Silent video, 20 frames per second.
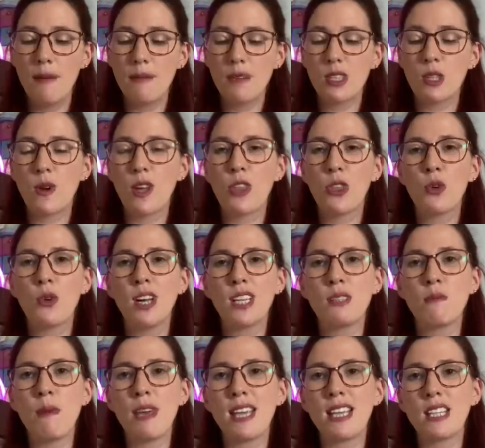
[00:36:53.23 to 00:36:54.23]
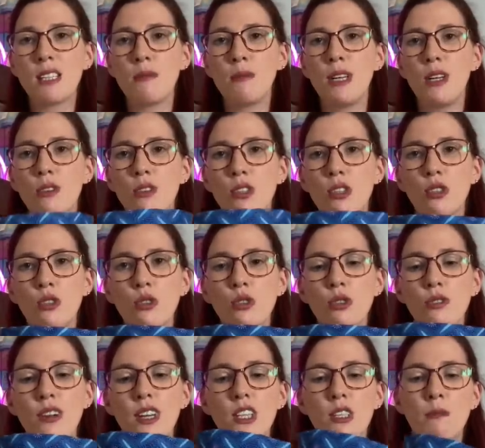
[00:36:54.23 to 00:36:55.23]
So I thought I'd make some little
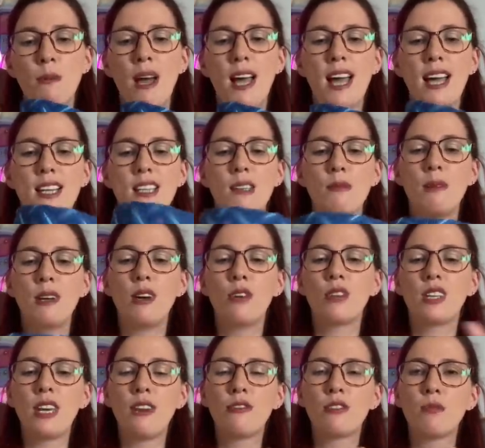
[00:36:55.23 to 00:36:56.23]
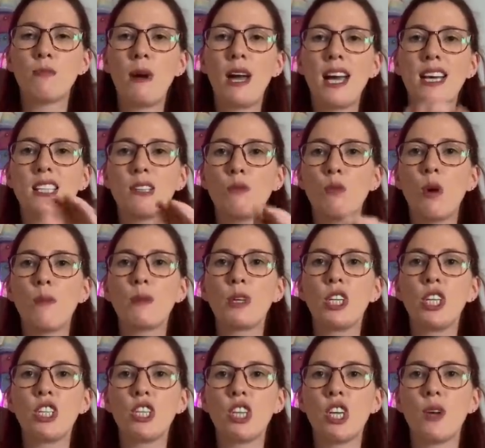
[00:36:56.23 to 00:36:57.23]
storage bags, some little gift bags. And what I'm
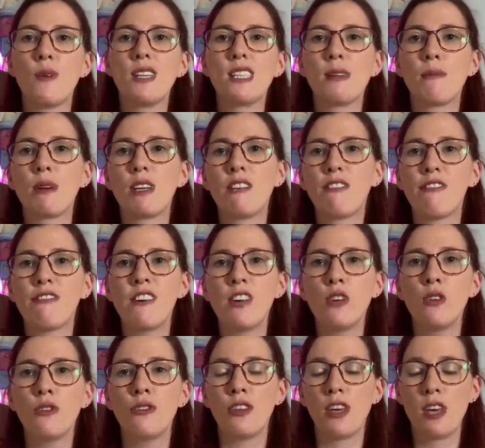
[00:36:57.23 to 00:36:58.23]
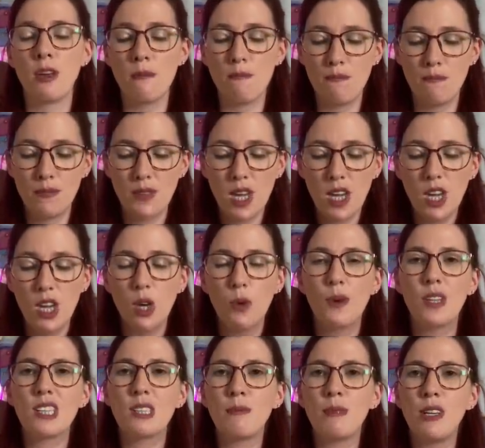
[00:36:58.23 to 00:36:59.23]
going to do is I'm going to fill them
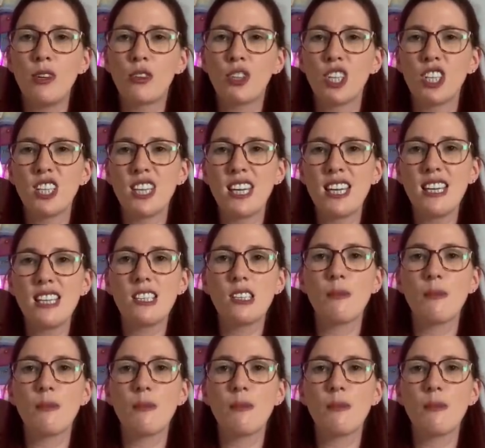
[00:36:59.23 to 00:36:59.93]
with some little goodies.